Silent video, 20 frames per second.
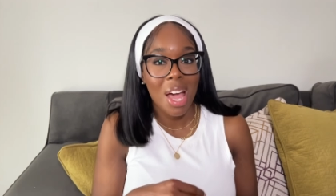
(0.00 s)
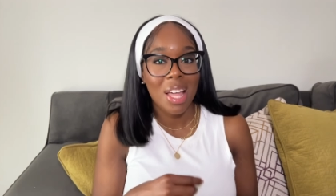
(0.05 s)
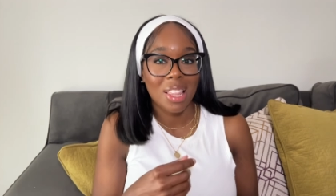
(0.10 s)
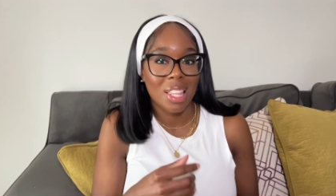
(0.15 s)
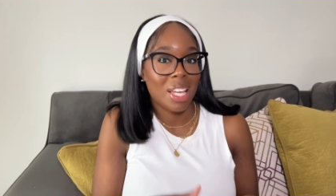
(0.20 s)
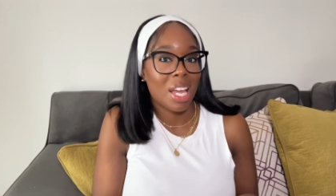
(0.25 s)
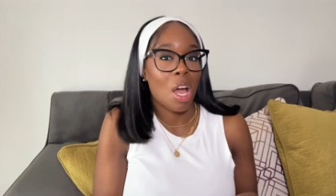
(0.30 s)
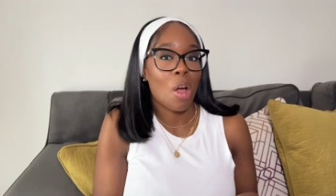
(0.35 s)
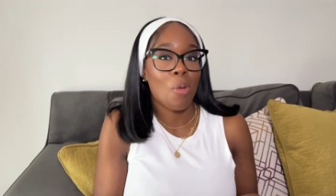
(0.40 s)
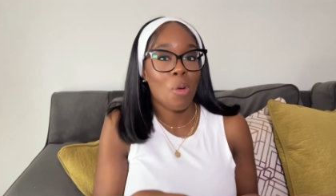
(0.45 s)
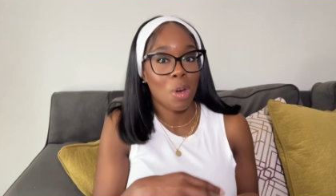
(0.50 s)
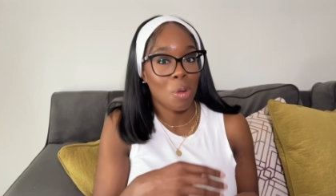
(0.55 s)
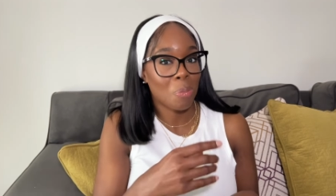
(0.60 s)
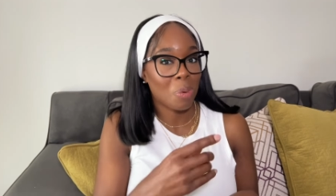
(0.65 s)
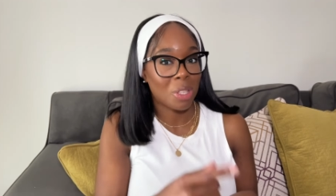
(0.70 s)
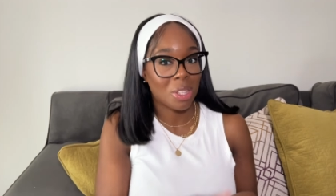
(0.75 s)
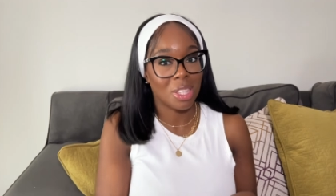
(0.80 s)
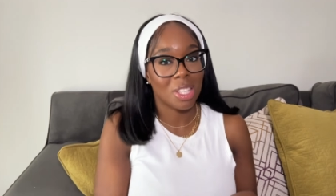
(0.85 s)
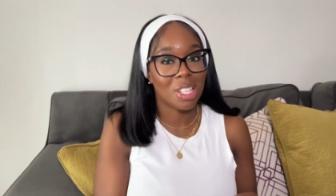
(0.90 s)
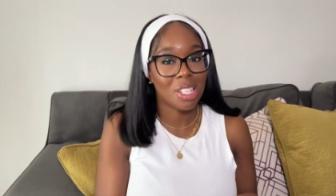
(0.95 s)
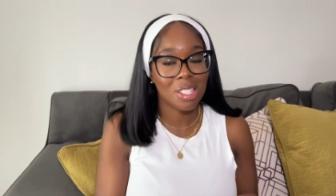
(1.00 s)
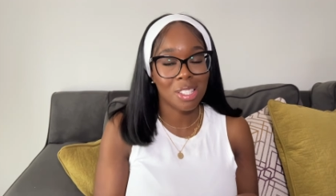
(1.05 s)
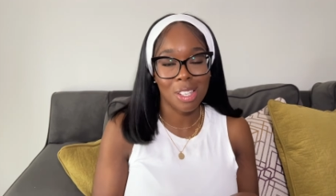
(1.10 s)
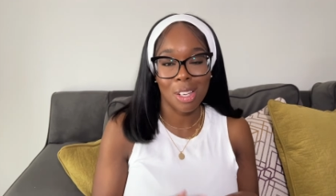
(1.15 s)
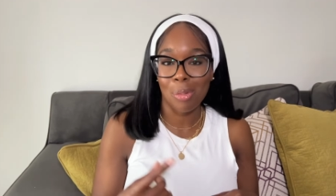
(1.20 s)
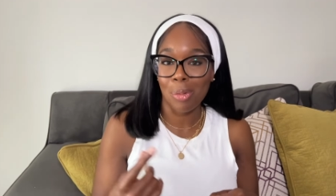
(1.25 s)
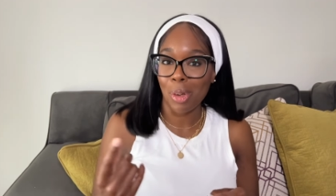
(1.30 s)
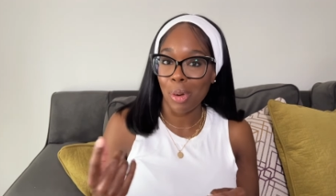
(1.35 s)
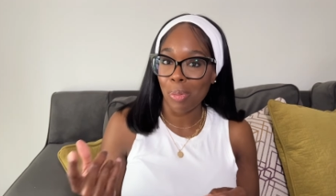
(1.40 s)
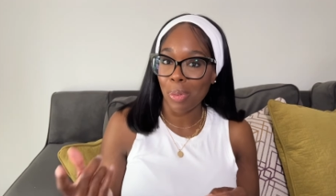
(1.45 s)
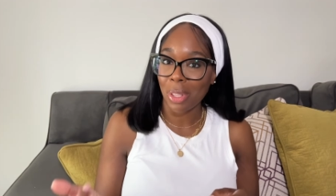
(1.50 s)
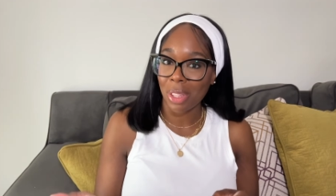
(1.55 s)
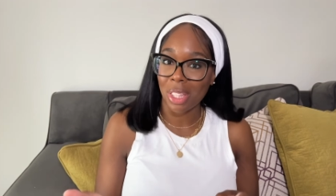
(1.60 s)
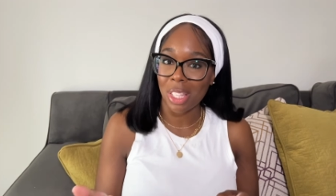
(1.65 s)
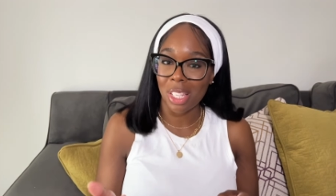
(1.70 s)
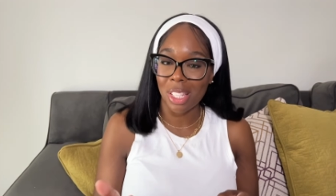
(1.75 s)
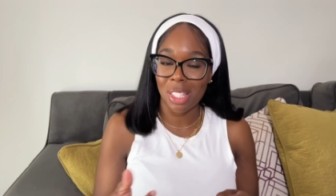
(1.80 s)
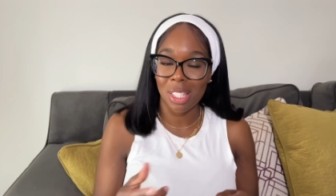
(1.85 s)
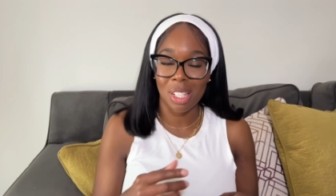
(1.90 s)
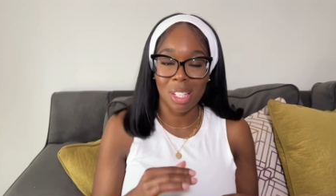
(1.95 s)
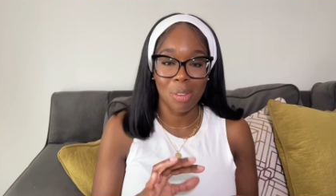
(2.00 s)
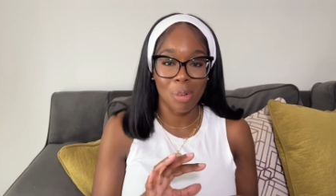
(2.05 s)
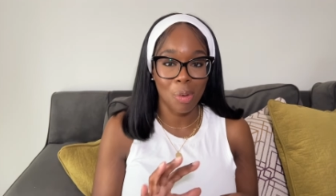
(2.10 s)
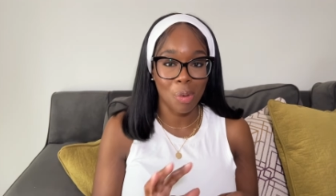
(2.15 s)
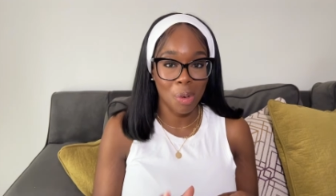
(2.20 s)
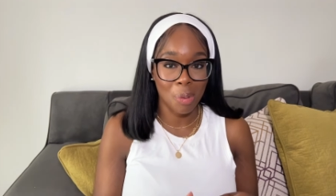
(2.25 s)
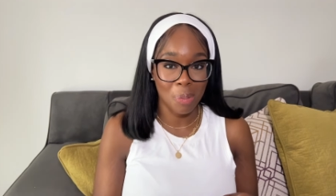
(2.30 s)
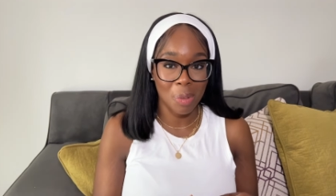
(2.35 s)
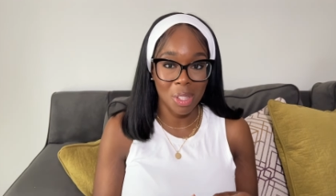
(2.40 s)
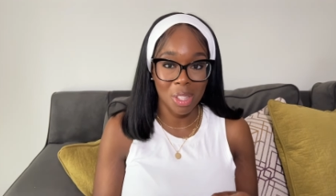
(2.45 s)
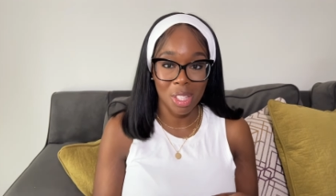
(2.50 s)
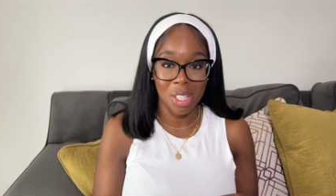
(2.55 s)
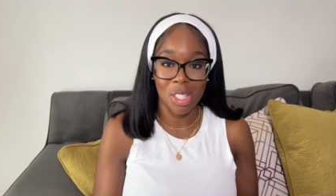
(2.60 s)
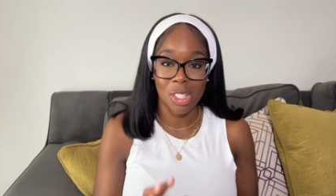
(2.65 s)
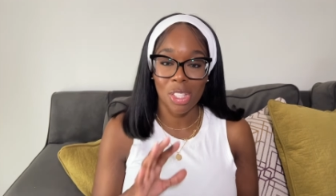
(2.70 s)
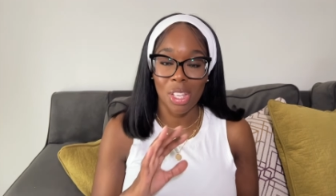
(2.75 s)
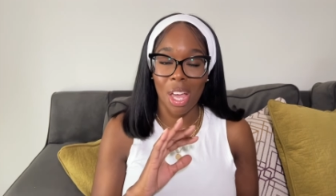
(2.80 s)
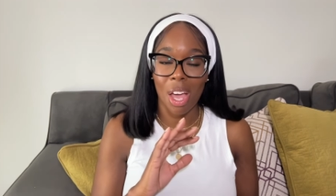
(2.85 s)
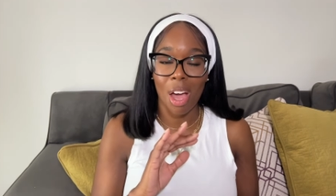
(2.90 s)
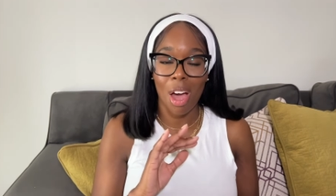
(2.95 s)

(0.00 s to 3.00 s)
Like I want to put this, I want to put this, and I want to put this.